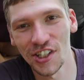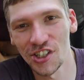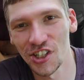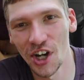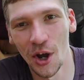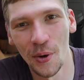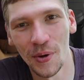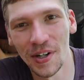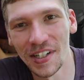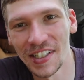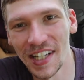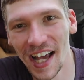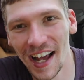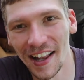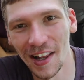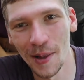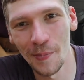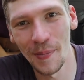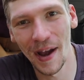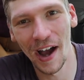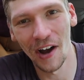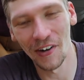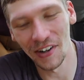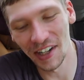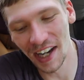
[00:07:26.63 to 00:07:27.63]
show and tell
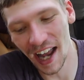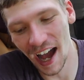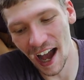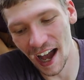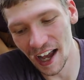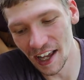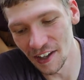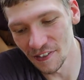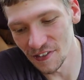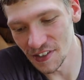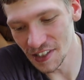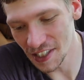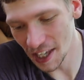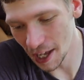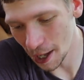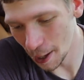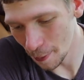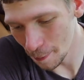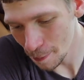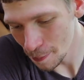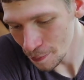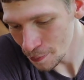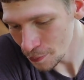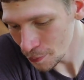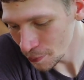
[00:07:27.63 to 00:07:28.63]
about knives. Um,